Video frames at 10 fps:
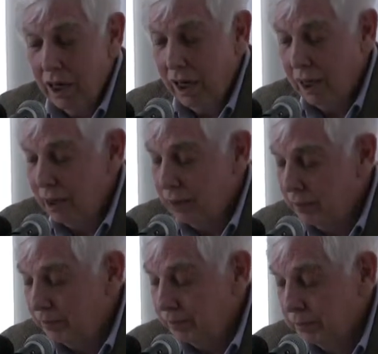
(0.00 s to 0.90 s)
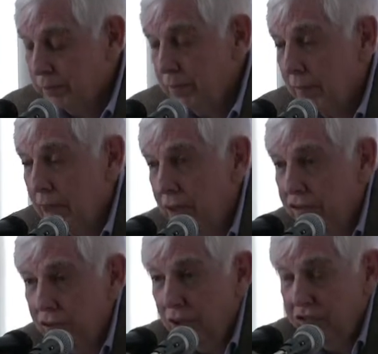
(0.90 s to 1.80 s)
in
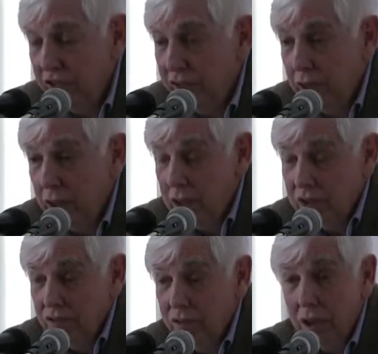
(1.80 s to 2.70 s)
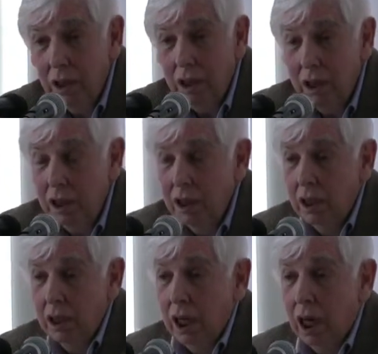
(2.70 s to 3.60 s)
Jersey. There is really
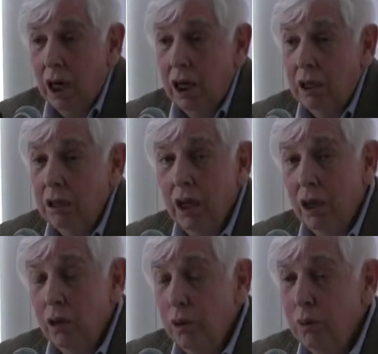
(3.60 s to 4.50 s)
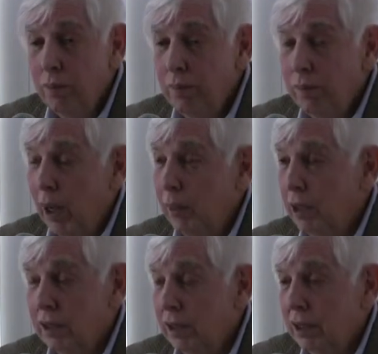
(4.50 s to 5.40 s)
no
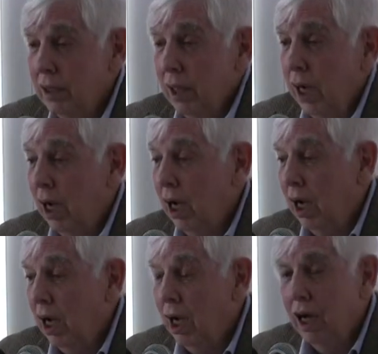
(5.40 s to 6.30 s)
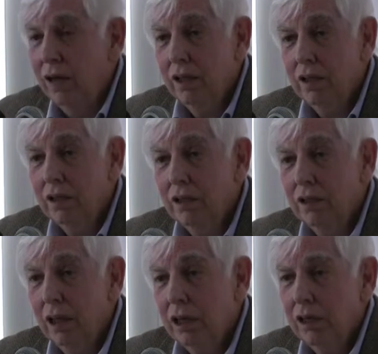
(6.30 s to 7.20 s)
public or
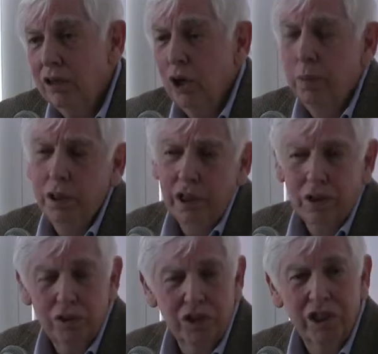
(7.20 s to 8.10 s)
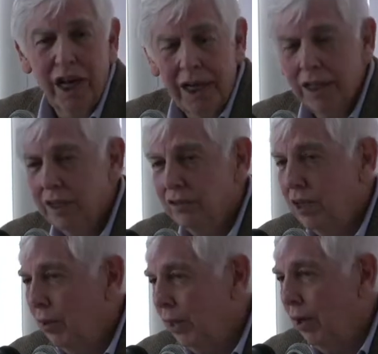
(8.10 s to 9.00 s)
no political shenanigans
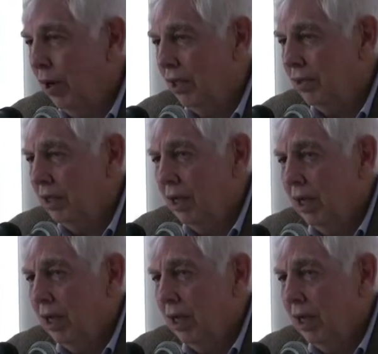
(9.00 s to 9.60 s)
going on